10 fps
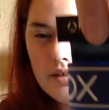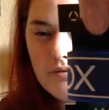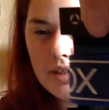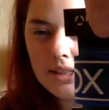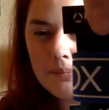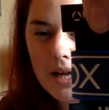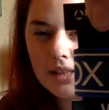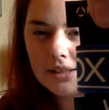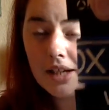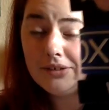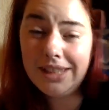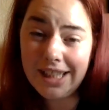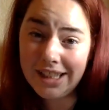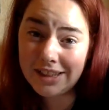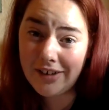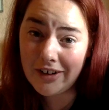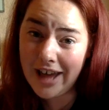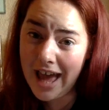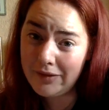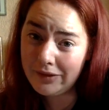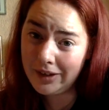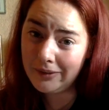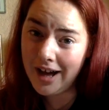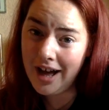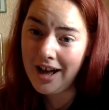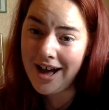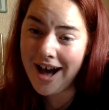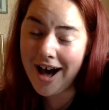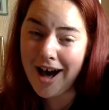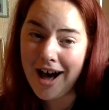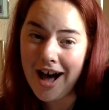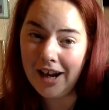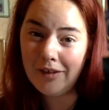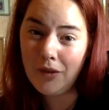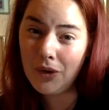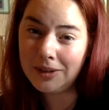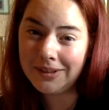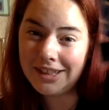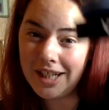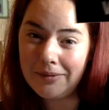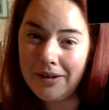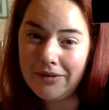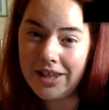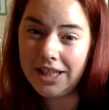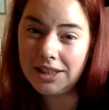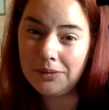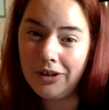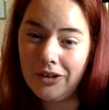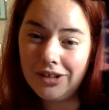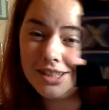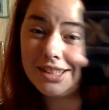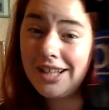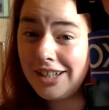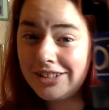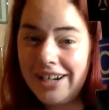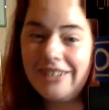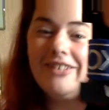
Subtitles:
wristbands. I've seen these around everywhere, and I've always been deciding whether this one or a Star Trek